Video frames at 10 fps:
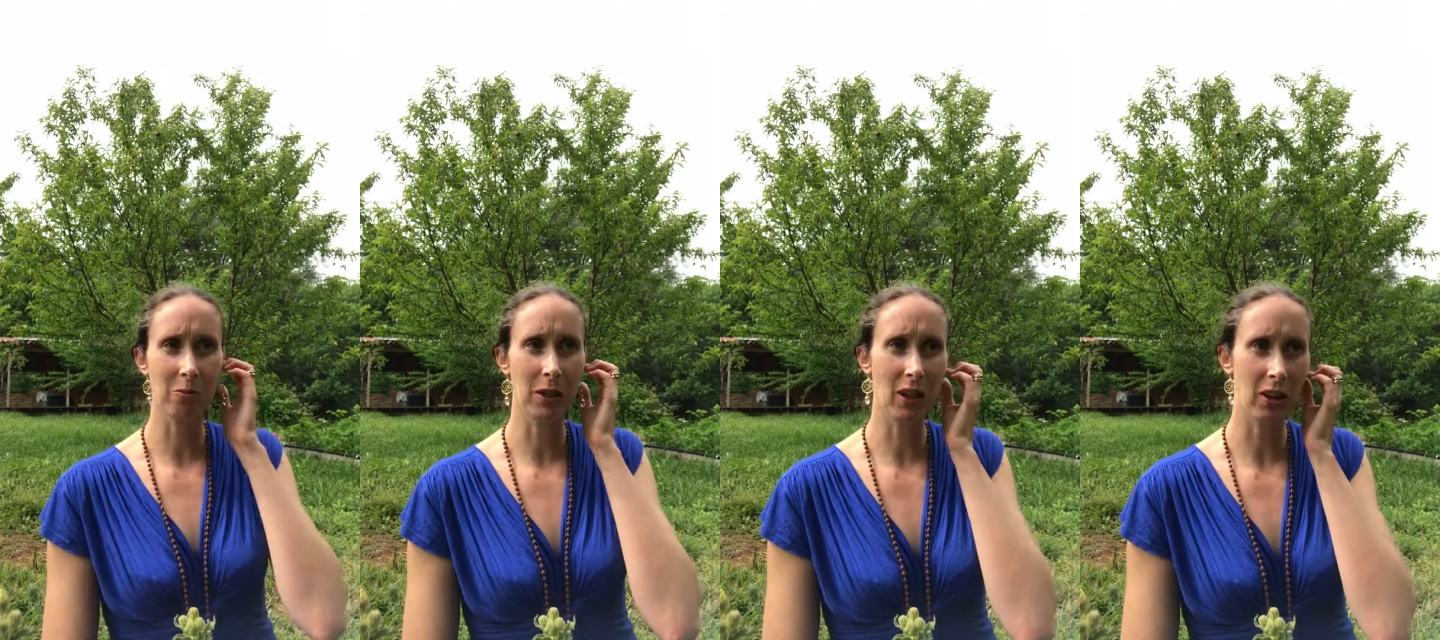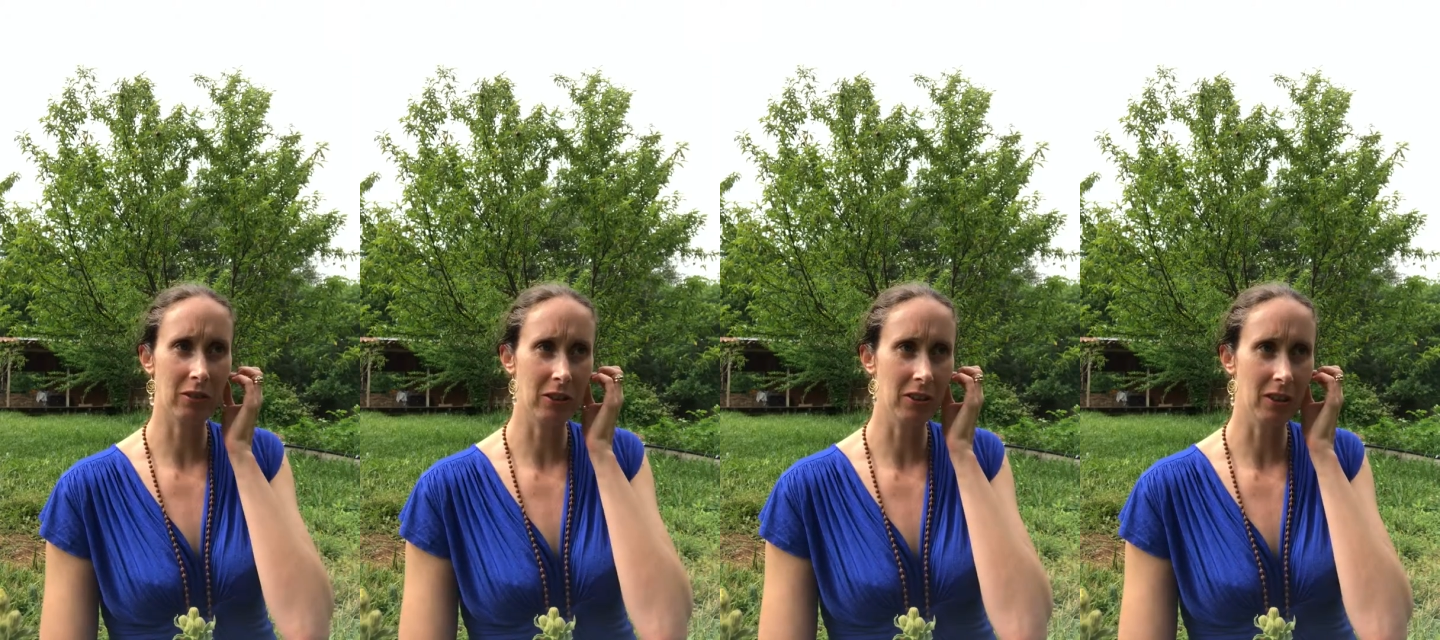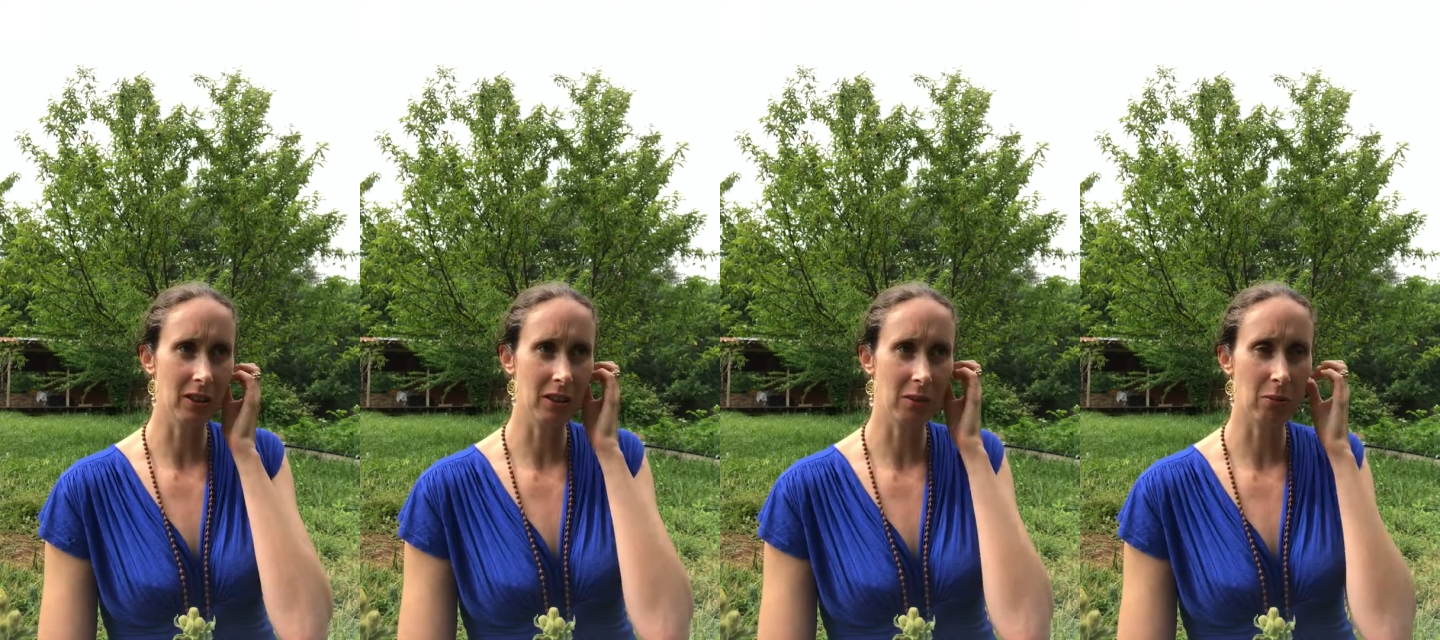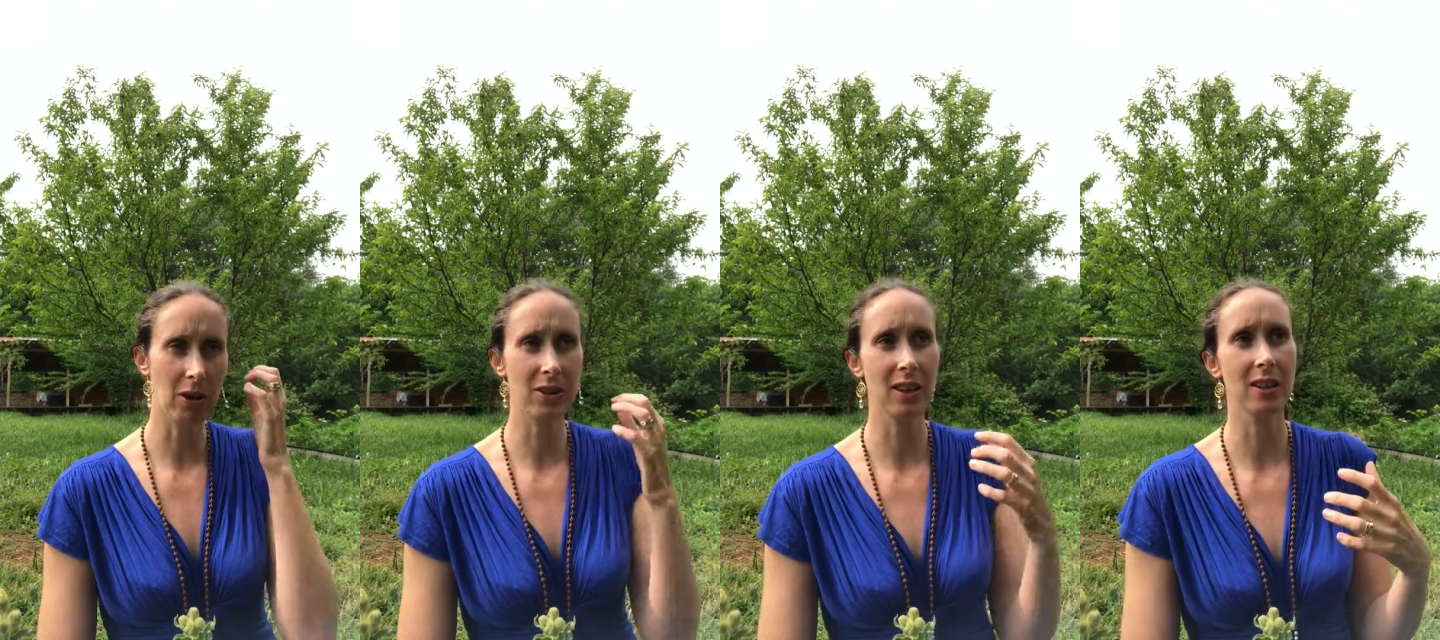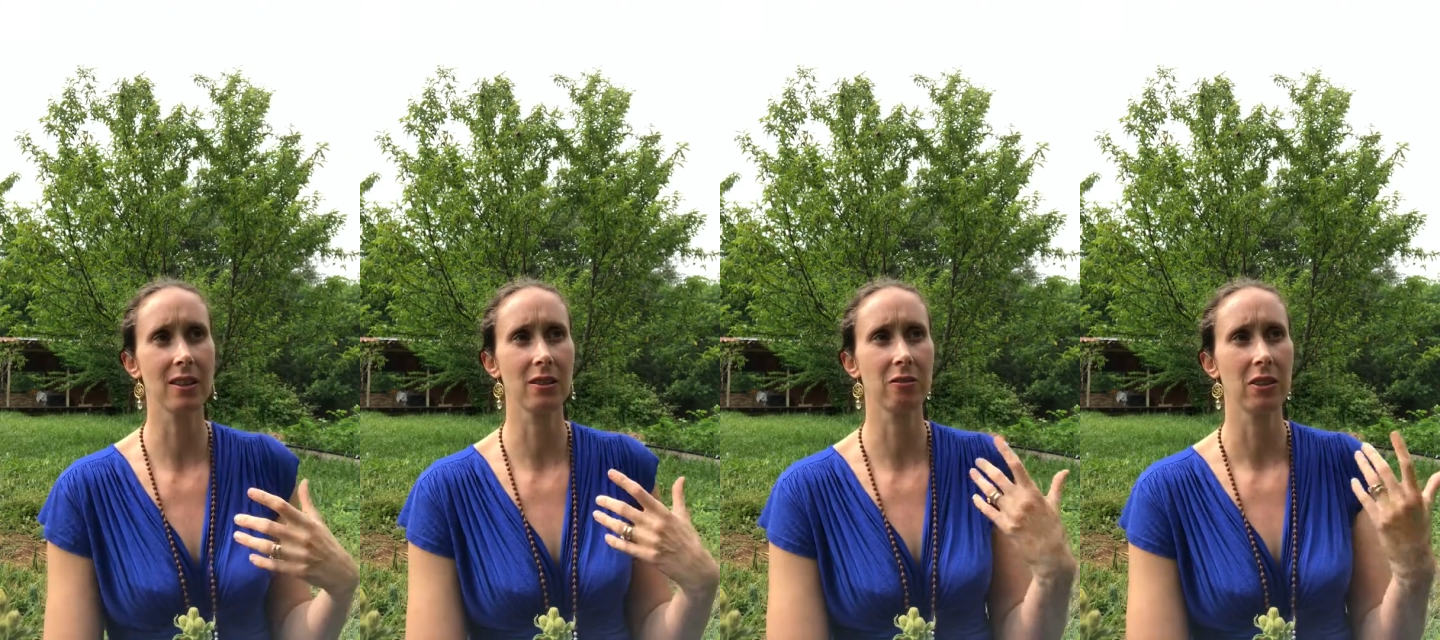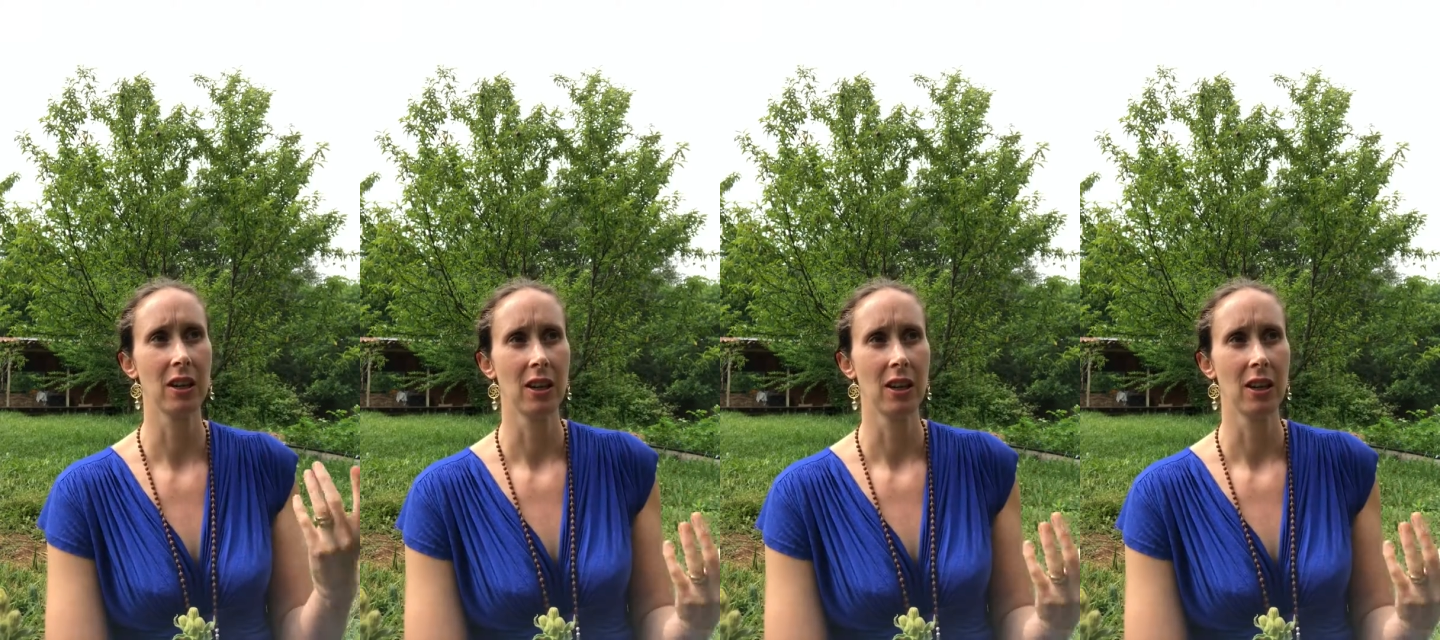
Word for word: and we go through the the process of